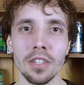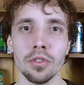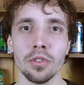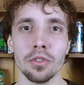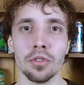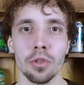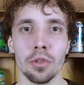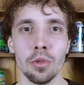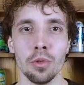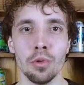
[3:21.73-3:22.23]
and
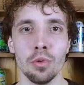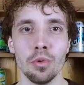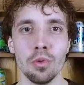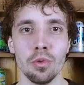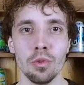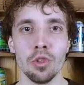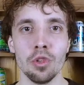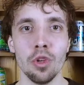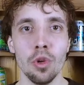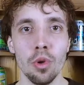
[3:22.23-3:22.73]
so
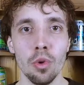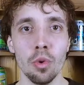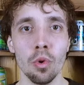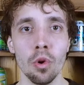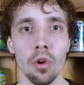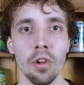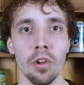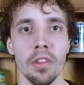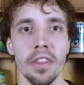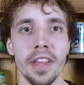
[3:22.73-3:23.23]

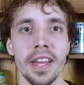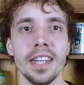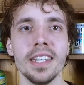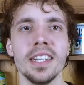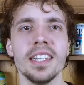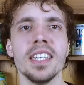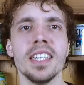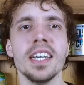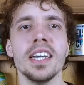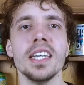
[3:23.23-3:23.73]
cool that
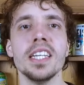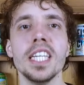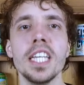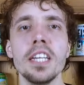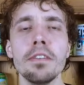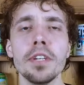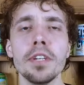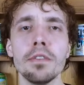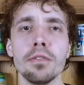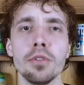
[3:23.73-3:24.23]

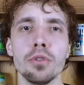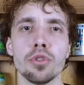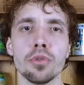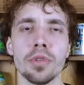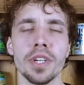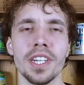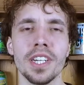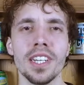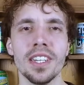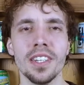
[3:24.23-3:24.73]
even if you
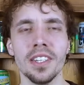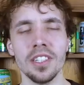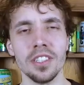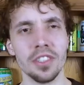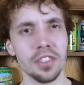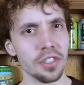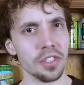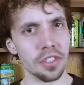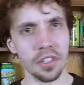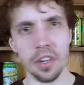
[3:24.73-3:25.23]
drink it and
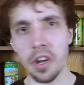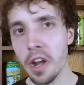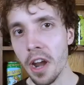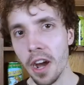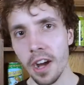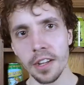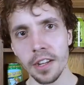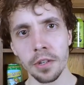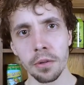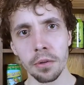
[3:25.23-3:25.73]
it's just
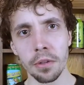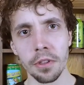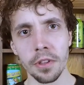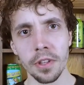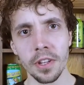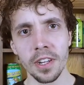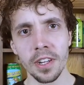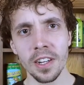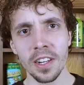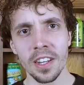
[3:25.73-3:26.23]
not your
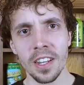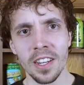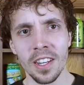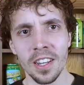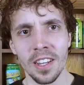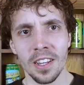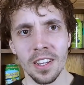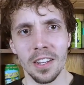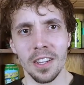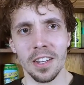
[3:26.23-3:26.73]
thing,
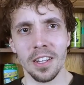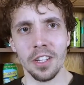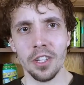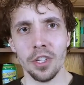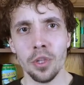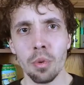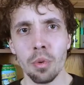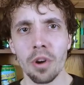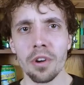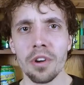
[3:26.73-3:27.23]

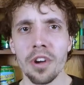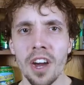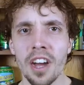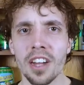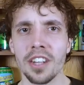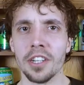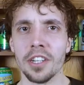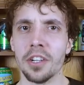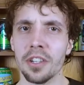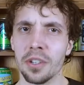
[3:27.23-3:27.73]
you are
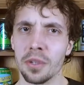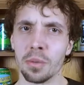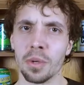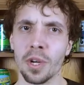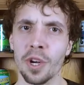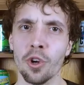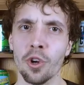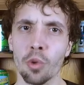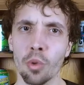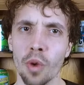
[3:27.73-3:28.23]
not going to
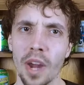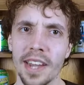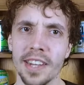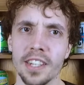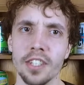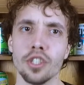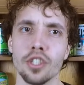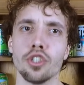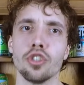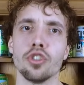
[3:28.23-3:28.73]

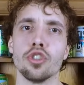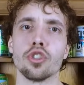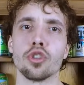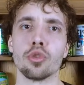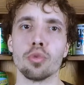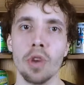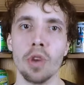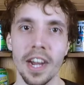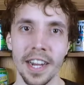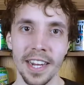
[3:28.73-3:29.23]
regret
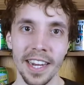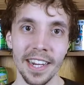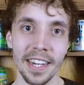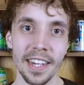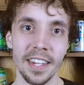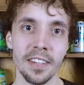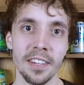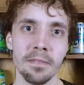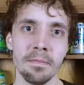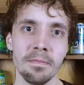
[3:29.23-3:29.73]
trying
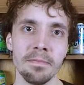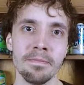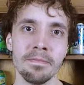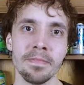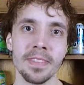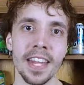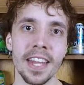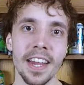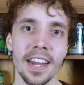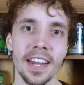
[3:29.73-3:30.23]
it.
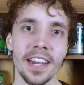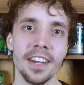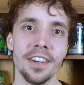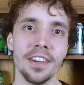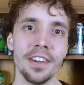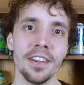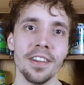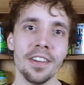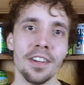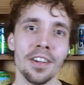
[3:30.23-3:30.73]
And